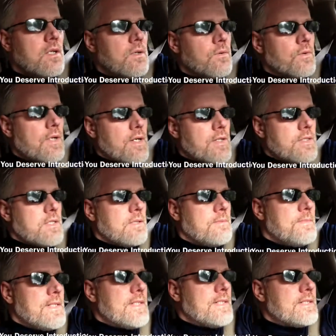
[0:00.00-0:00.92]
when I was in
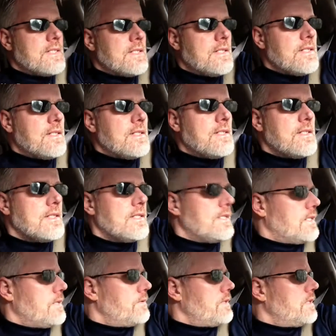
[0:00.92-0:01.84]
the military.
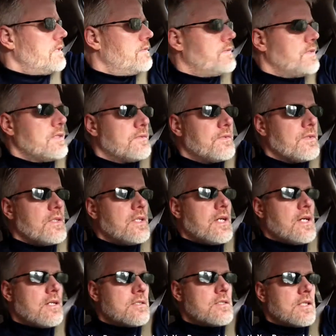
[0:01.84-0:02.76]
And I really feel for you
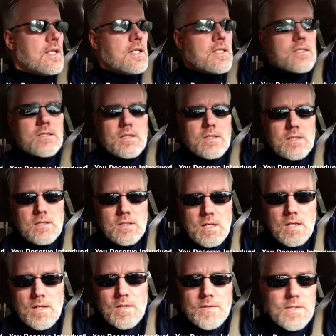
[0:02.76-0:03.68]
guys. I got a
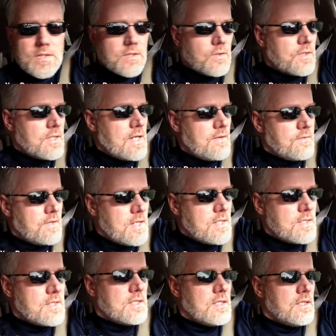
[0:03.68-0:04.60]
son-in-law that's going to
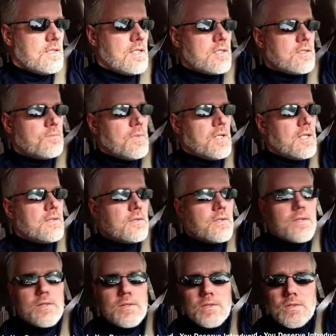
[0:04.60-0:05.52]
Afghanistan next month.